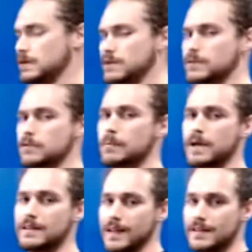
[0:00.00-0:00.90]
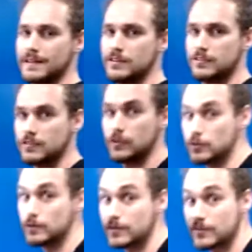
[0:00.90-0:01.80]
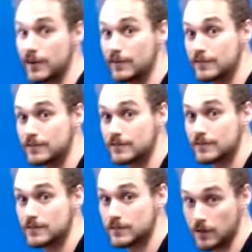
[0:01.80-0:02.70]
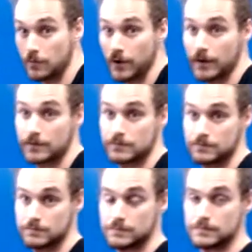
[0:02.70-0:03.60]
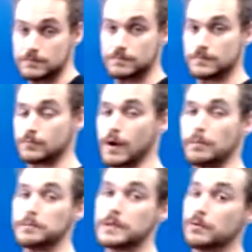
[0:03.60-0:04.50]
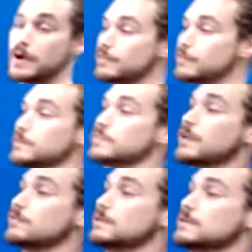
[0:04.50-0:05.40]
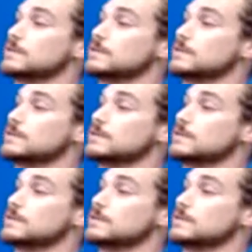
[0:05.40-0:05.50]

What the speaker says: You may likely scoot yourself somewhere, probably away from the table.